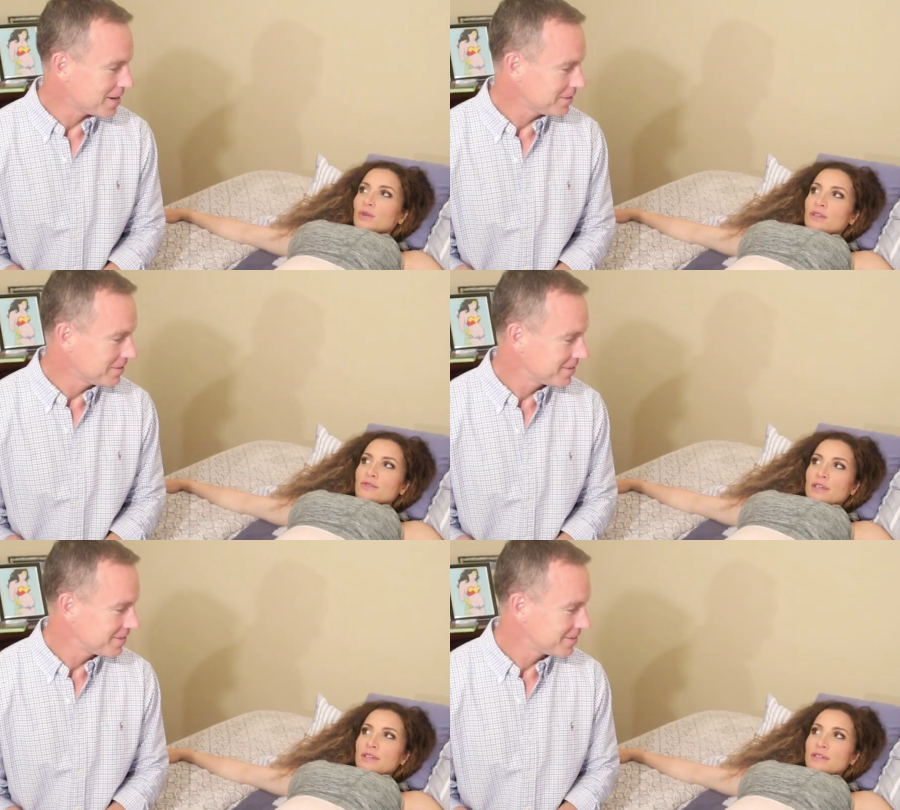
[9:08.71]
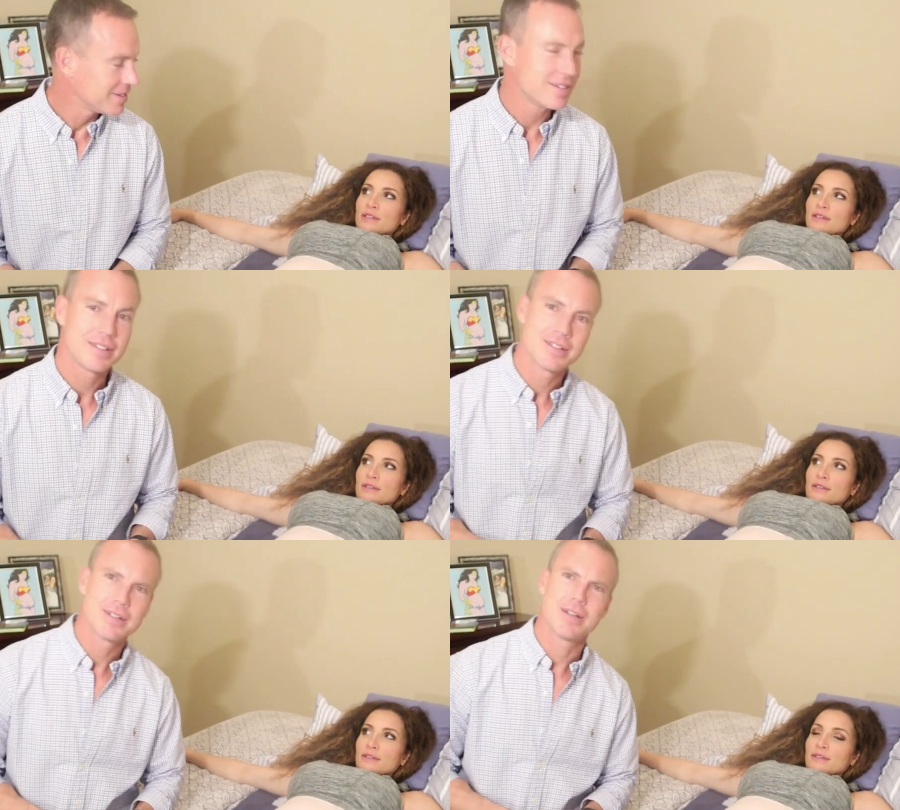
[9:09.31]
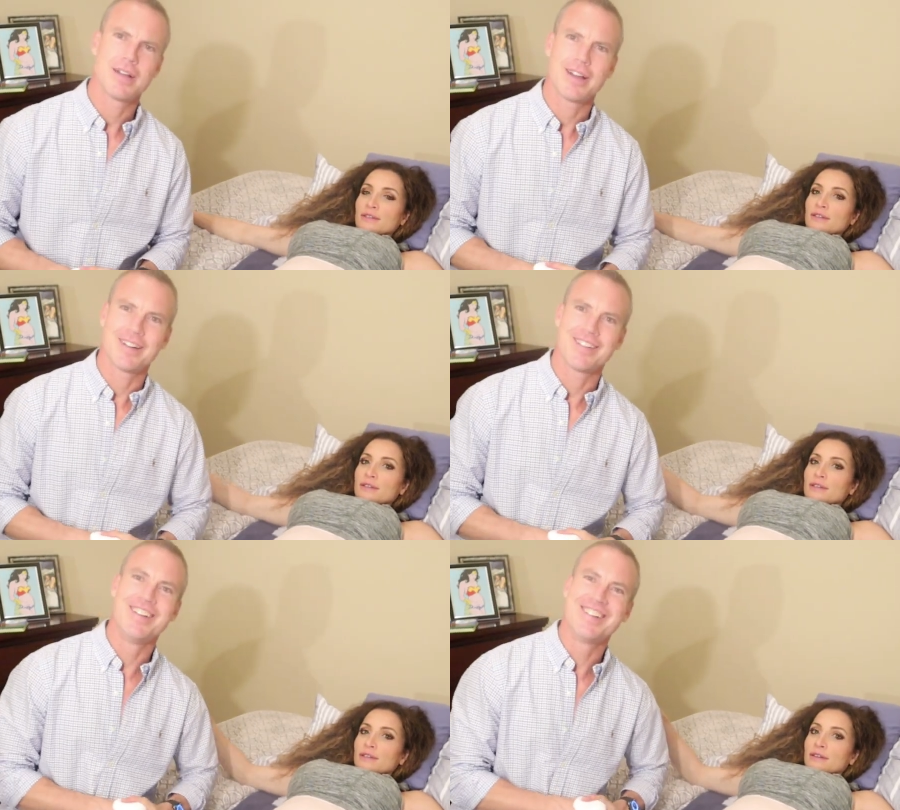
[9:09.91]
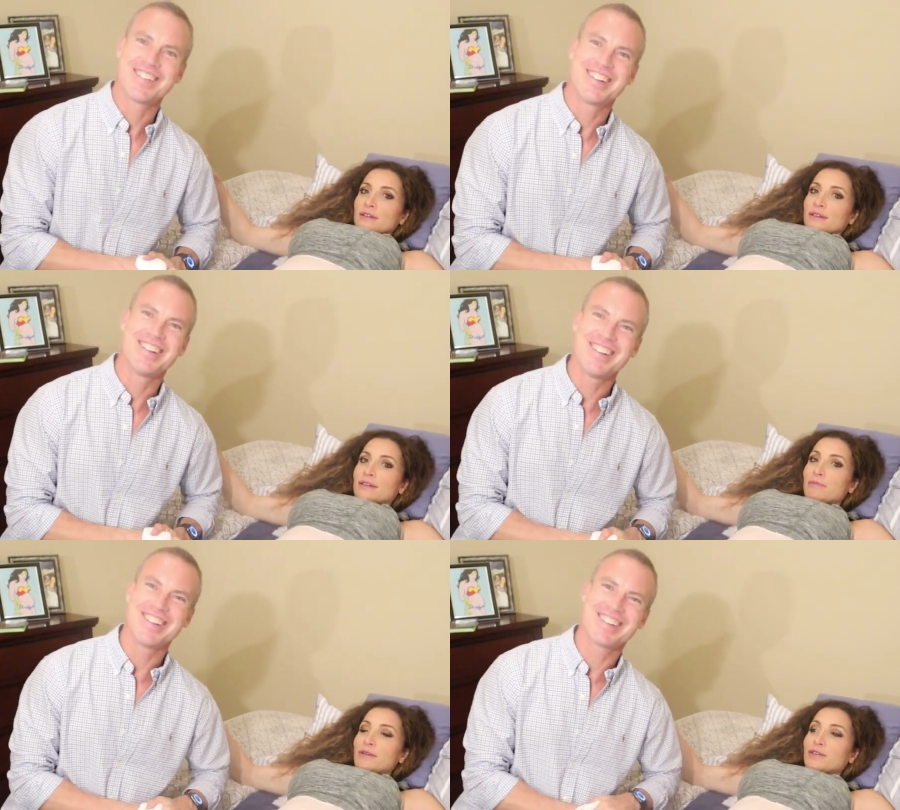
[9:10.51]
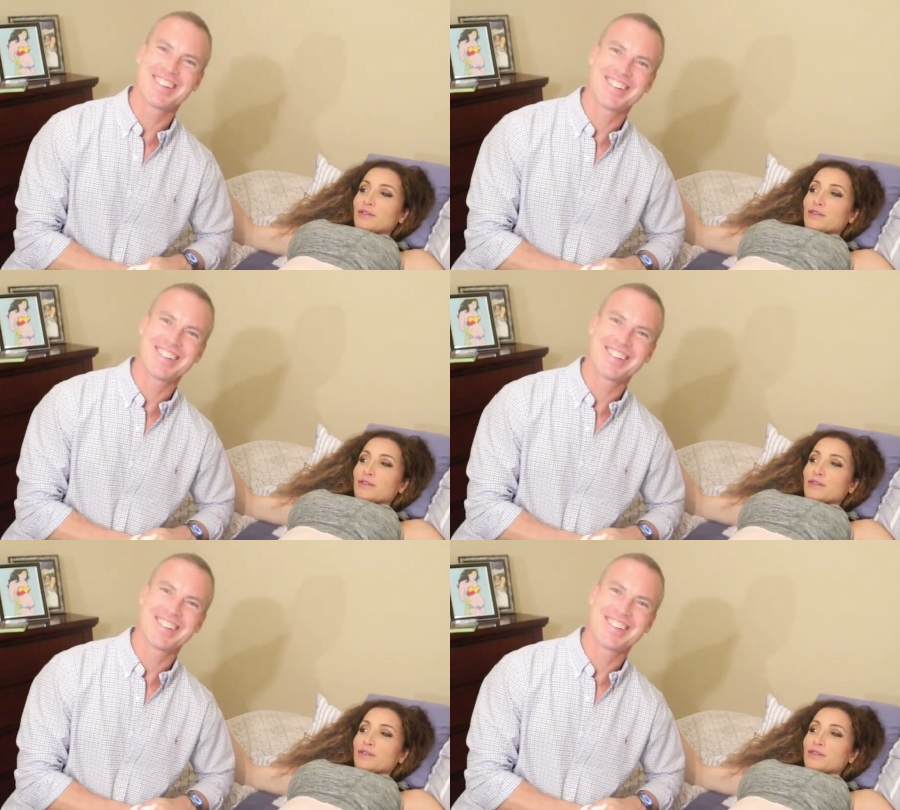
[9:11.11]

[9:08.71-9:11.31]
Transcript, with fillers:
Speaker 1: No? What are you trying to say? I don't know.